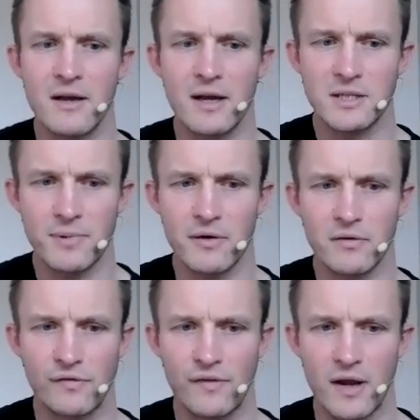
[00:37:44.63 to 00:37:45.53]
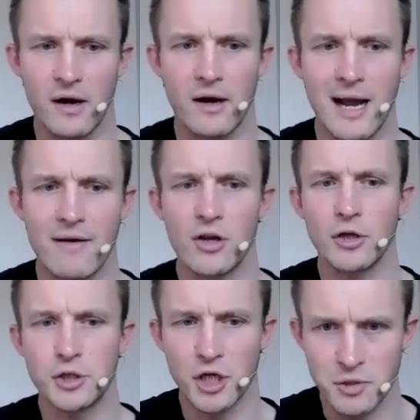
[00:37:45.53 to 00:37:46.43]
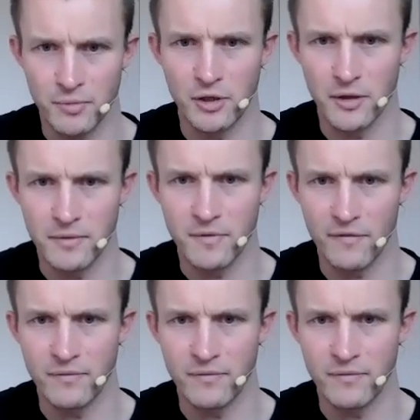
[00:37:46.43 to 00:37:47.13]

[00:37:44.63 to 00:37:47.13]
experience fear, have a lot of judgment of